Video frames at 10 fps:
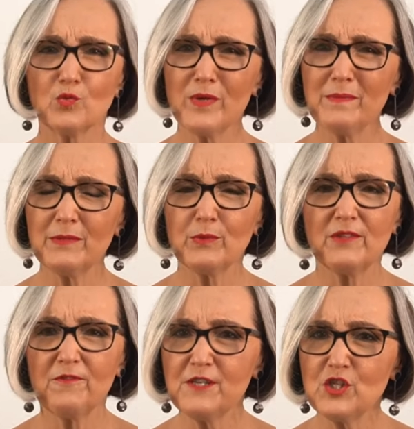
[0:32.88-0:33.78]
women with
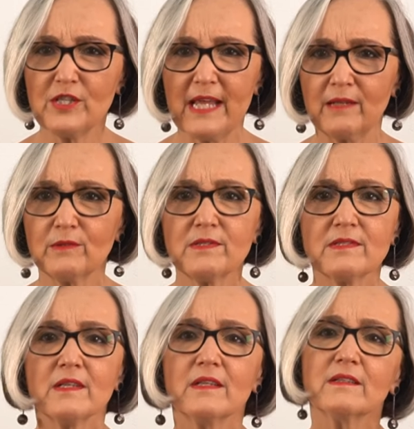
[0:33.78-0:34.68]

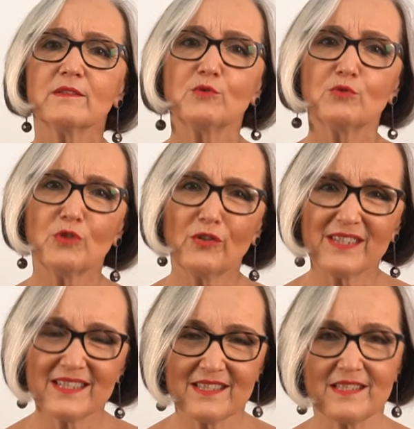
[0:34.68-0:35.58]
fishtails do not
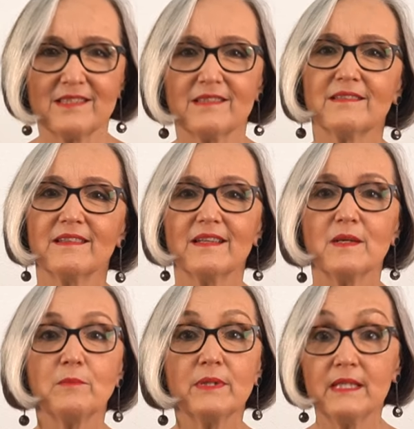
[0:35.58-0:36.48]
exist.
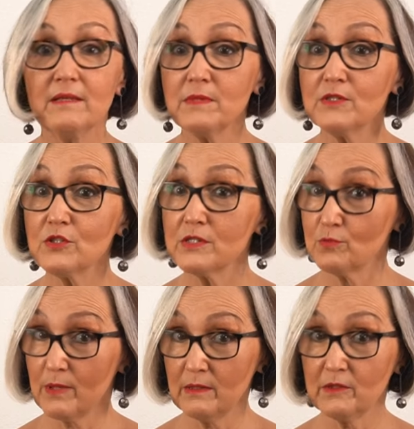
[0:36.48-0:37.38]
But the image is
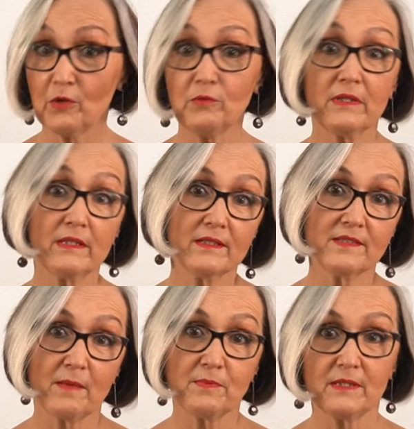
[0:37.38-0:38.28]
well known and
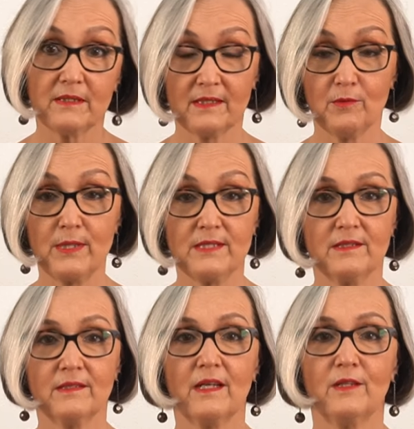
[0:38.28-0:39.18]
accepted in the
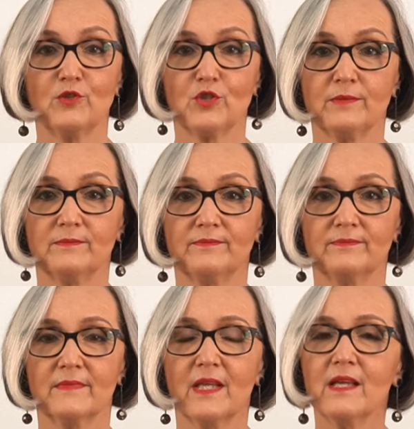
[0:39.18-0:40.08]
Western culture.
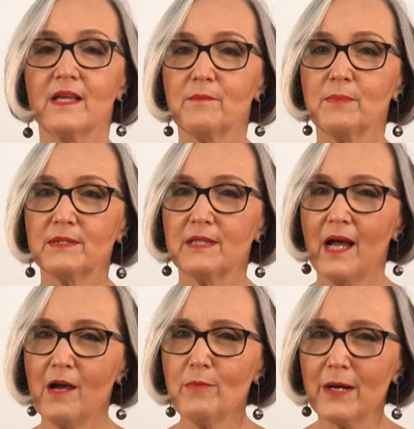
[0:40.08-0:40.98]
But
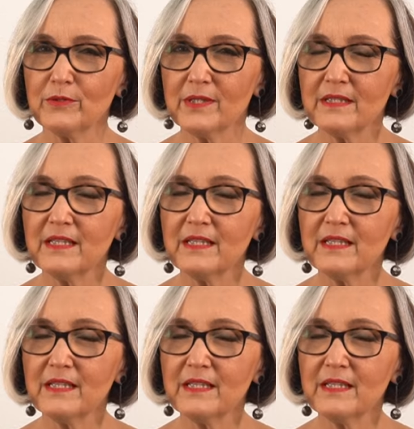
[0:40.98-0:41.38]
how about an